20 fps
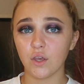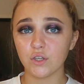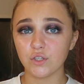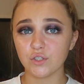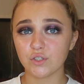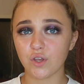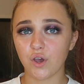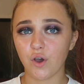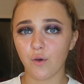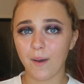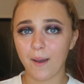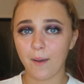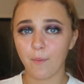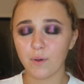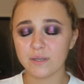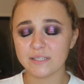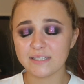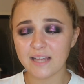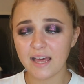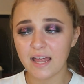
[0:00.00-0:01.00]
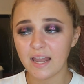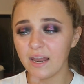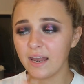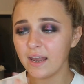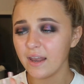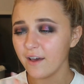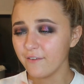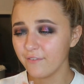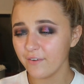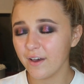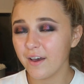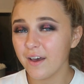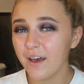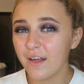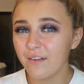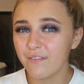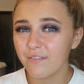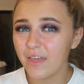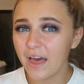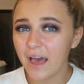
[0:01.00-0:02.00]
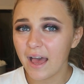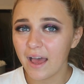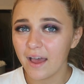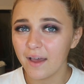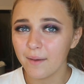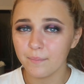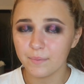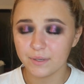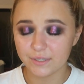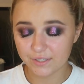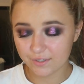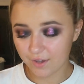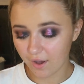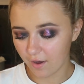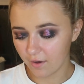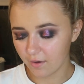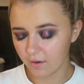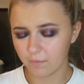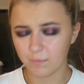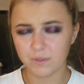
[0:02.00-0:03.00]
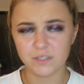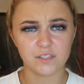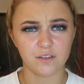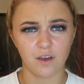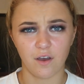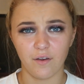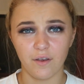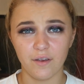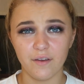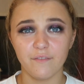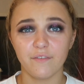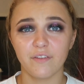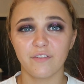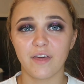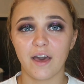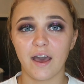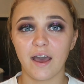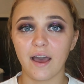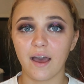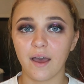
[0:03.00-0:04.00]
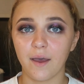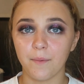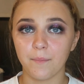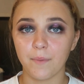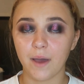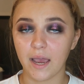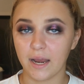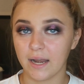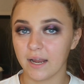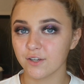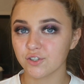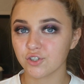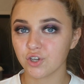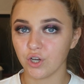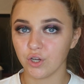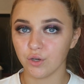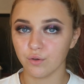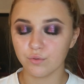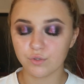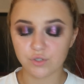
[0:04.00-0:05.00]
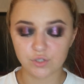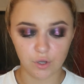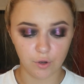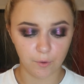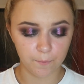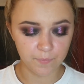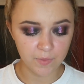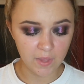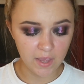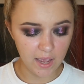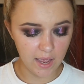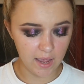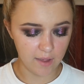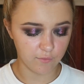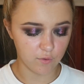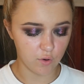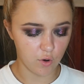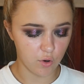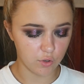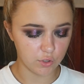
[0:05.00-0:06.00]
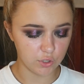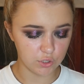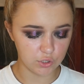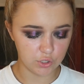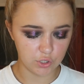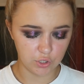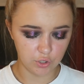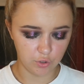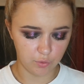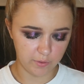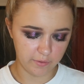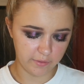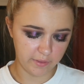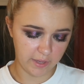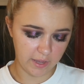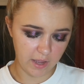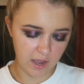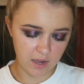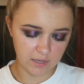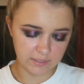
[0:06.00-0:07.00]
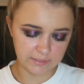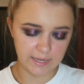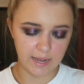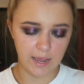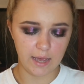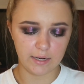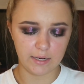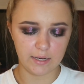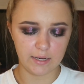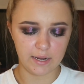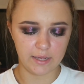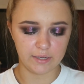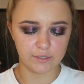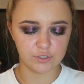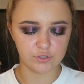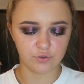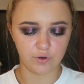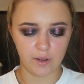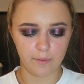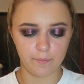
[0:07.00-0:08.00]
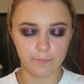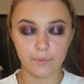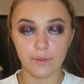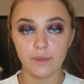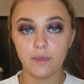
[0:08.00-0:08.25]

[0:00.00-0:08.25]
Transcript: So I wasn't a lover of that mascara, eyelash glue. So I've gone to the Ardell Lash Grip